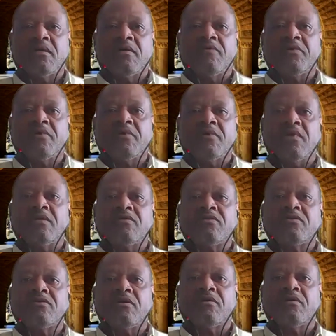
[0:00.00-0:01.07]
for the
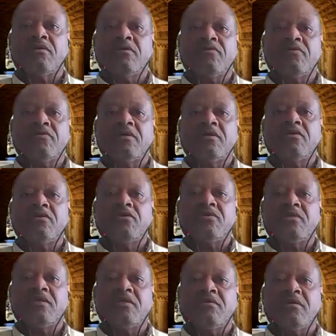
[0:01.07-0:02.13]
underserved to
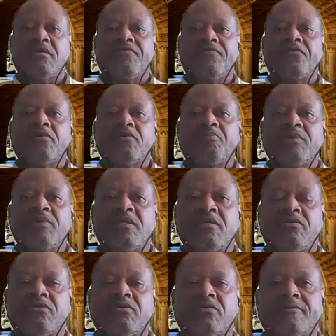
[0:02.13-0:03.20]
achieve their full
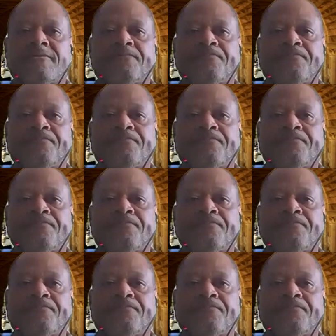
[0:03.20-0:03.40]
potential.